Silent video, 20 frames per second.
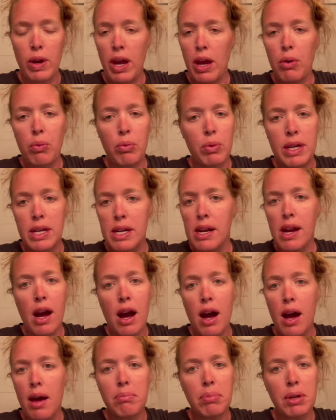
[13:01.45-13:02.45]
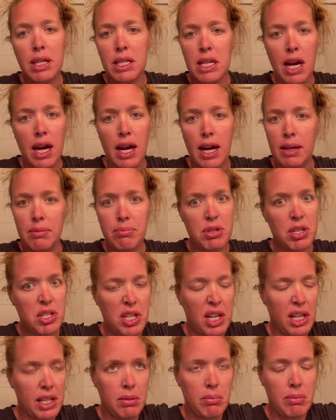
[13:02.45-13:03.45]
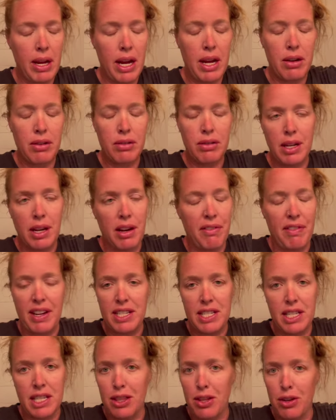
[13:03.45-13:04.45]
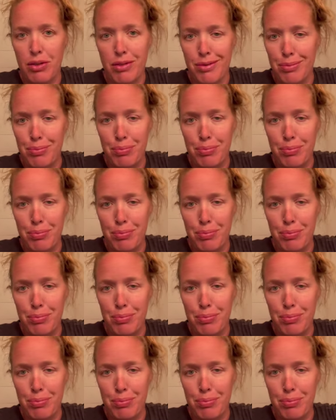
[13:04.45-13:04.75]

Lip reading: it would not be time to check them now, and if I did, there would